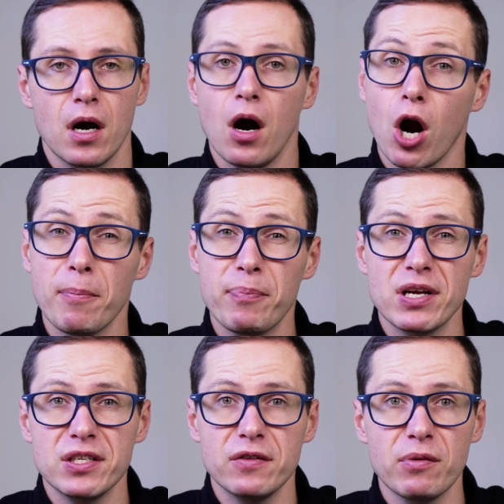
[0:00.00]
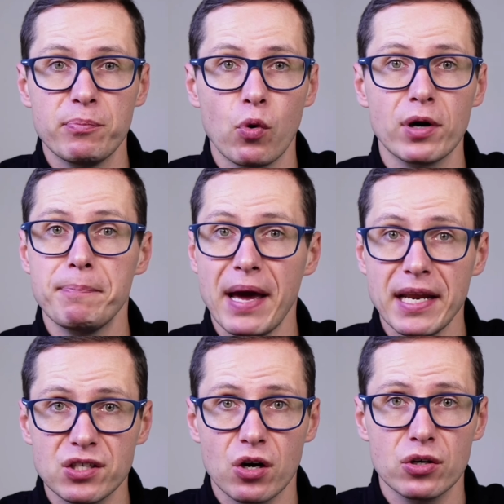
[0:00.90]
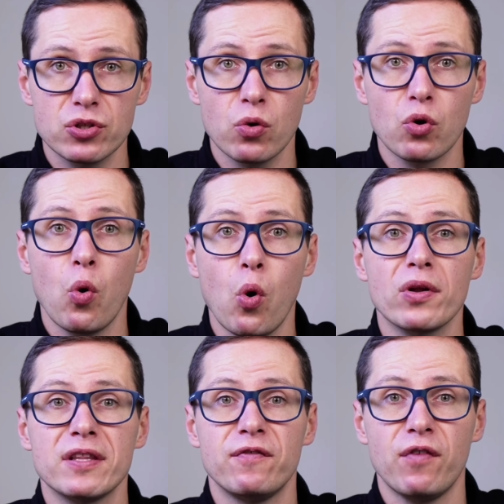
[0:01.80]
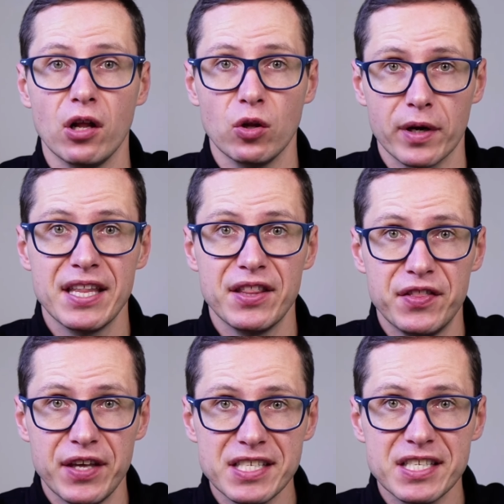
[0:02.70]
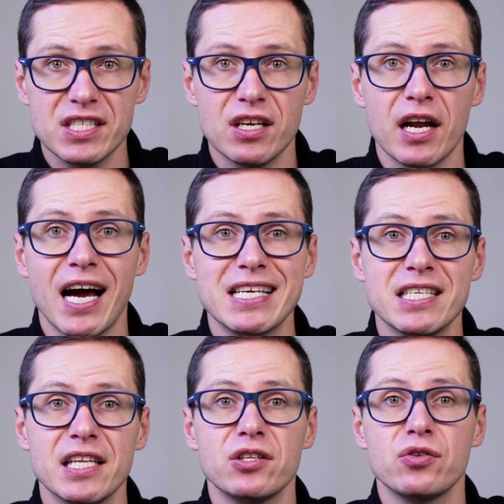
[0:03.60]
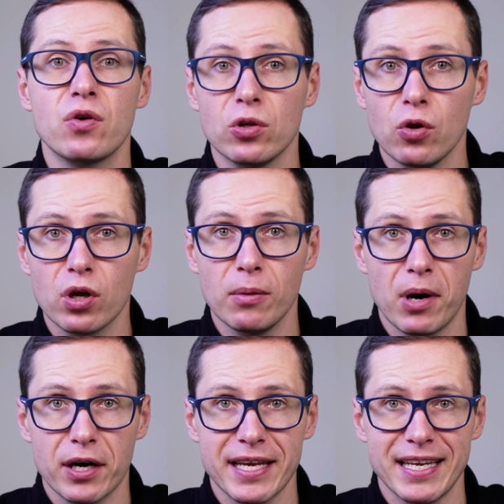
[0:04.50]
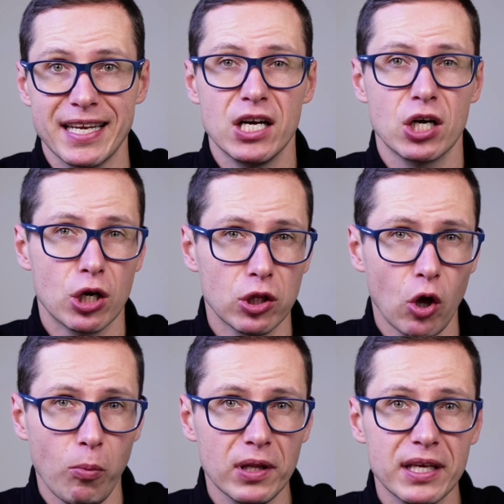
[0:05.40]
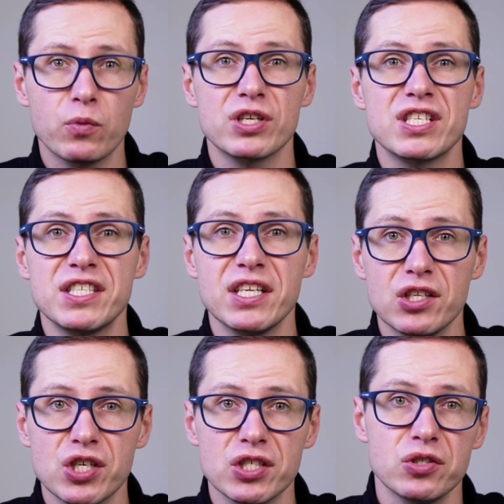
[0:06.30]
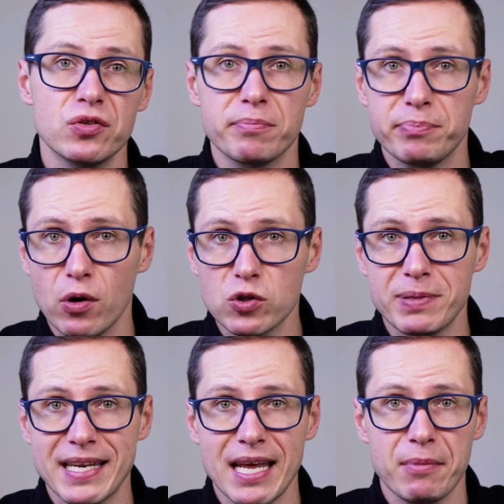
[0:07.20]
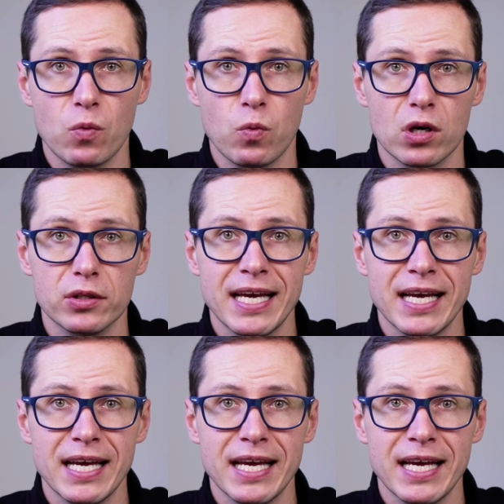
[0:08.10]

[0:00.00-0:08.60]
Our president of the board, Penny Taranto, quoted the following: "This is not isolated to our local market. Globally, we're still adjusting to the post-pandemic world,